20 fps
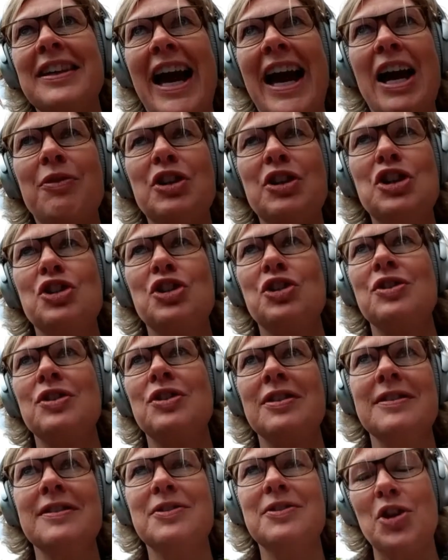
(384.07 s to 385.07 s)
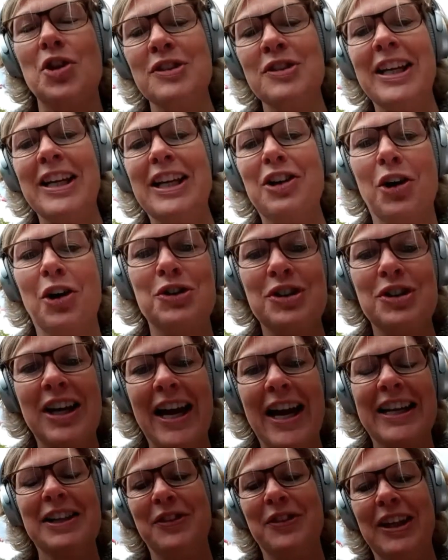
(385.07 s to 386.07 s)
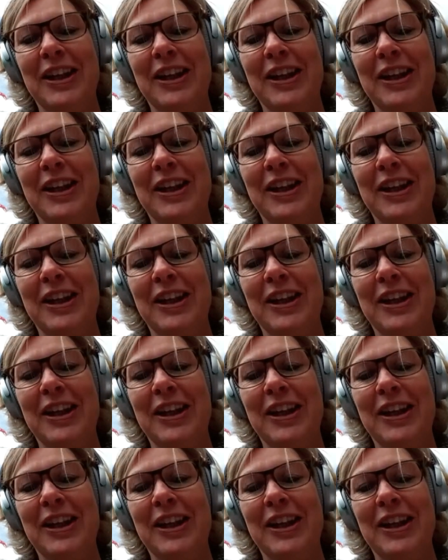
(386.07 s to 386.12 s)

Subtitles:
Irish Sunday lunch kind of thing.